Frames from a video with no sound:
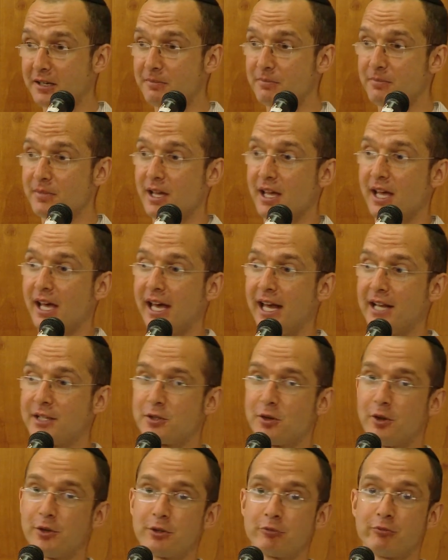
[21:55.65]
And it's
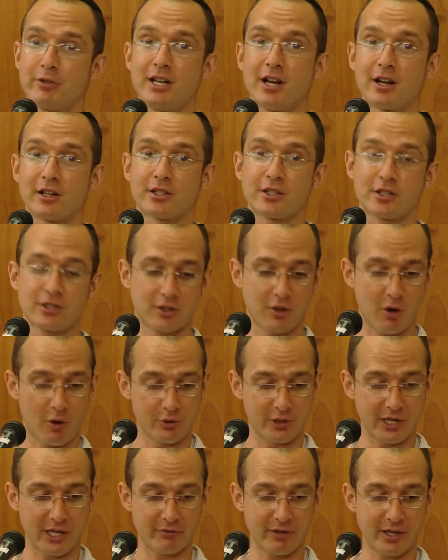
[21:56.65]
called the Redux
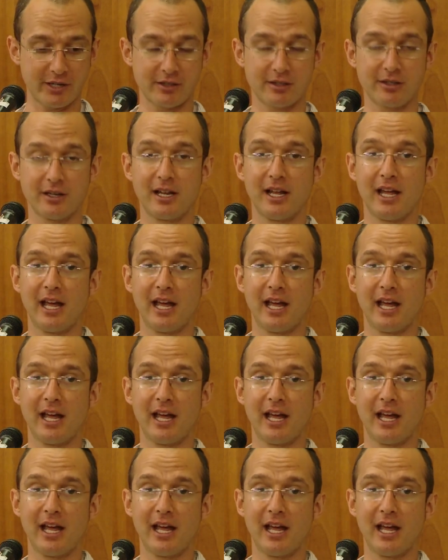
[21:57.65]
code generator.